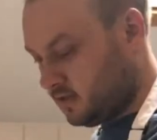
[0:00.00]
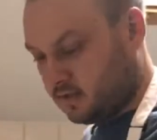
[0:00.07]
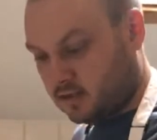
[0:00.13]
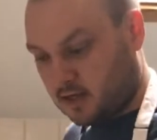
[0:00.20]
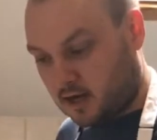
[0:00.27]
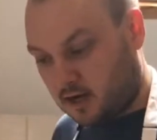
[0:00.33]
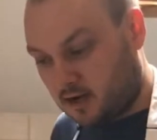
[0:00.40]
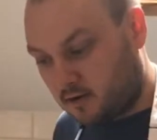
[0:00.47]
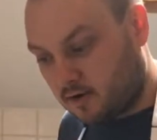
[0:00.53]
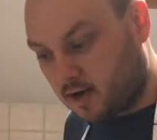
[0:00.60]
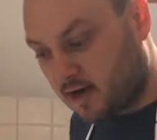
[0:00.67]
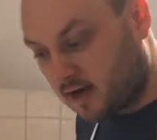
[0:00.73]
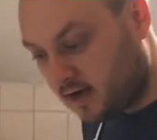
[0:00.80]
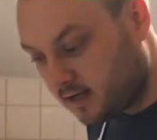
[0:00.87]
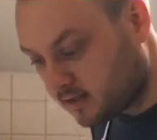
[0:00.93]
So
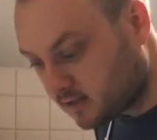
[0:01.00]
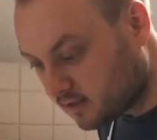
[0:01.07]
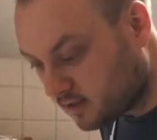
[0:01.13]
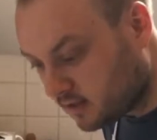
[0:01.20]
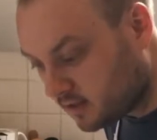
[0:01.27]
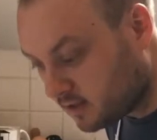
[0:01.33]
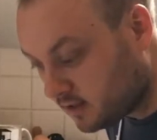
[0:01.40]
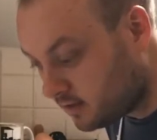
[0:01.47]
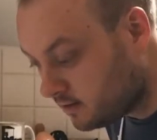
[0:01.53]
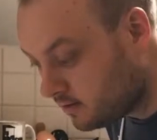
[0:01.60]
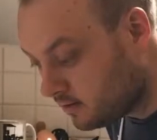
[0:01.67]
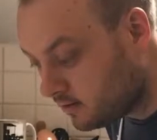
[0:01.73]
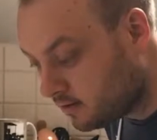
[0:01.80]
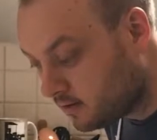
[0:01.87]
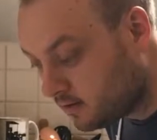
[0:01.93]
add in
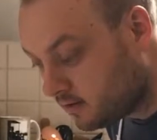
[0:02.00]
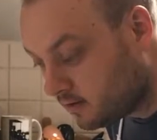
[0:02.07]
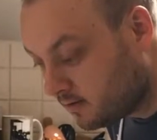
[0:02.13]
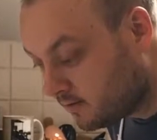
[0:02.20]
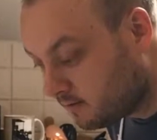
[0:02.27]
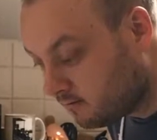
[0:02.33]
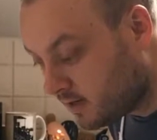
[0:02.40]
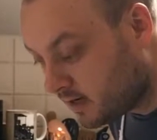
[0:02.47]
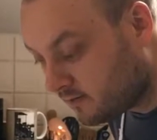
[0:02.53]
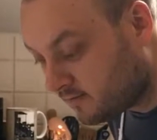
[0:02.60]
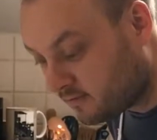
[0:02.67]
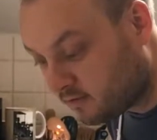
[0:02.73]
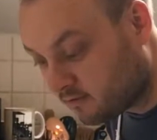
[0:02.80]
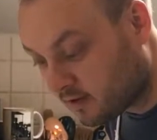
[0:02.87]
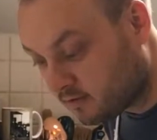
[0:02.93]
the
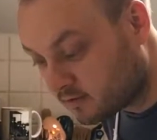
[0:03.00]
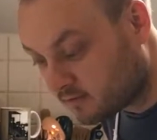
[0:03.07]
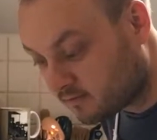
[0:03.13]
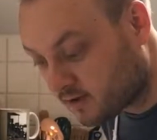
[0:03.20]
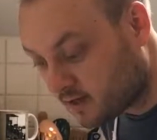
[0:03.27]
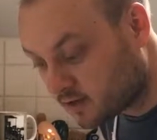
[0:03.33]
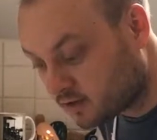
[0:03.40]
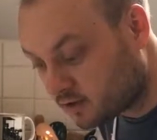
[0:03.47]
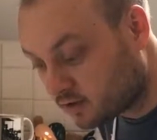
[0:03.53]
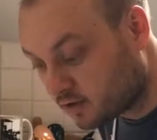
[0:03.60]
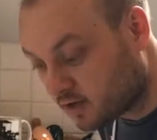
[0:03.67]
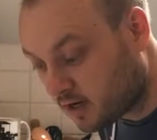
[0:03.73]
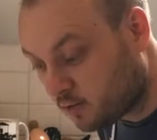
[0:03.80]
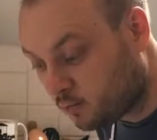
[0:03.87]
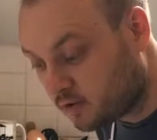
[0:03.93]
remaining 50 grams of caster
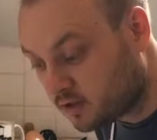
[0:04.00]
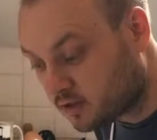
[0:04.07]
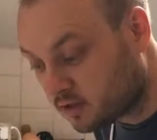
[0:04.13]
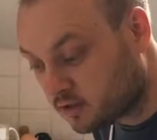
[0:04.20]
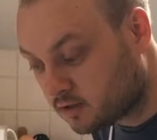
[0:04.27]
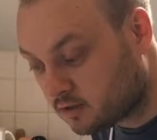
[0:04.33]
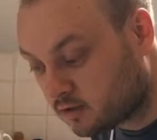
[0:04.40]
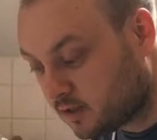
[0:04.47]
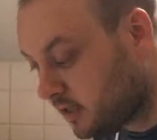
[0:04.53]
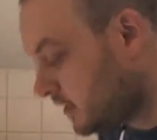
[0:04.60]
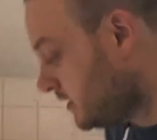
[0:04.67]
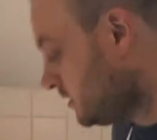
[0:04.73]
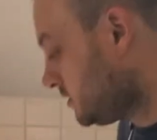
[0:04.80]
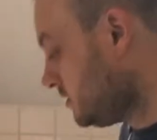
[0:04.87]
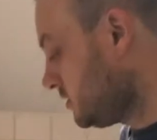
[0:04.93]
sugar and whisk until
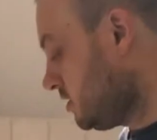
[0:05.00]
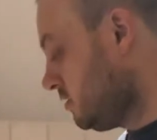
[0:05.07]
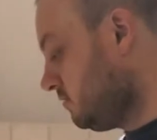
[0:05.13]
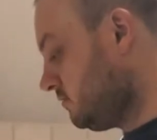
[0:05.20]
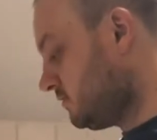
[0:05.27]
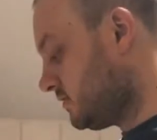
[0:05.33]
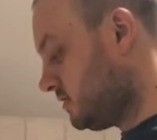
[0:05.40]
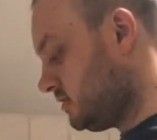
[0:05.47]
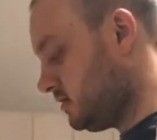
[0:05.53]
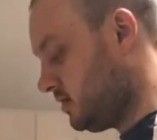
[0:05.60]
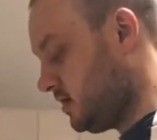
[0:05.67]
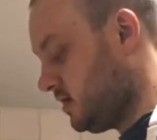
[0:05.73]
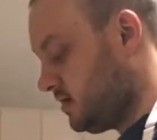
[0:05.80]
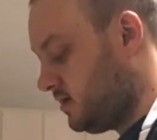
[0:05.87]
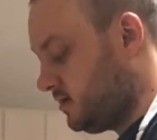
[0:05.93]
it's dissolved.
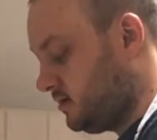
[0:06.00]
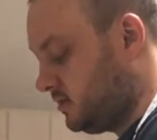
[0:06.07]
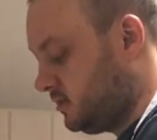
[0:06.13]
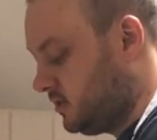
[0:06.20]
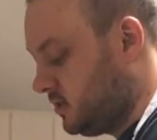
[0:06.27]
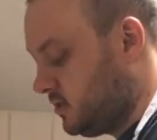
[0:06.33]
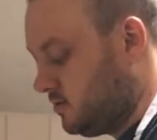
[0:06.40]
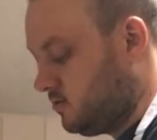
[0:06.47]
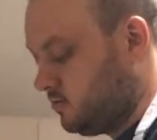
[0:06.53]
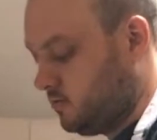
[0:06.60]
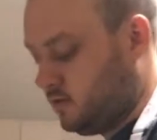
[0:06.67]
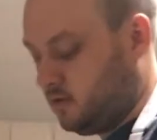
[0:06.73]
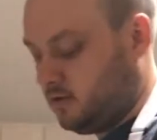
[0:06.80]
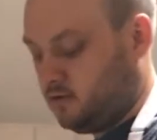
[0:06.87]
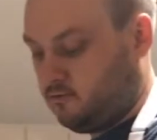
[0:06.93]
Okay, so
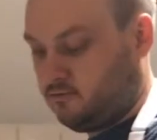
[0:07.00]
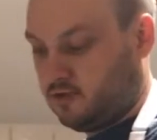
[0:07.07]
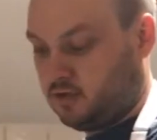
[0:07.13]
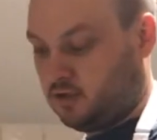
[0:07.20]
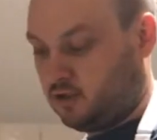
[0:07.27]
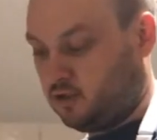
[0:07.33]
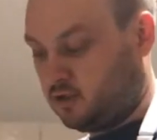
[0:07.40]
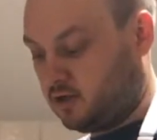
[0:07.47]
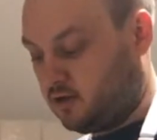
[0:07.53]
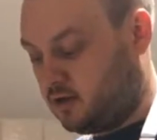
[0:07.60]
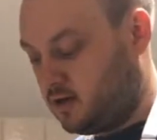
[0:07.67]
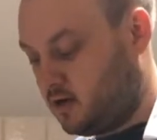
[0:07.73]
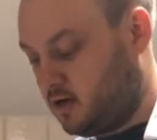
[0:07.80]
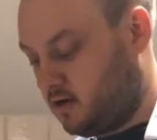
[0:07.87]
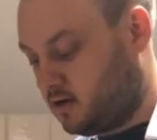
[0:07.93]
caster sugar's
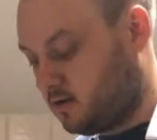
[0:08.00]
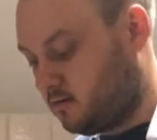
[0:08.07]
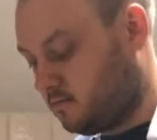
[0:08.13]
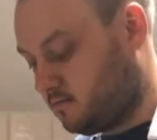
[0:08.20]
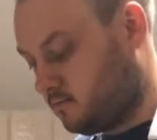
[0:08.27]
going in here.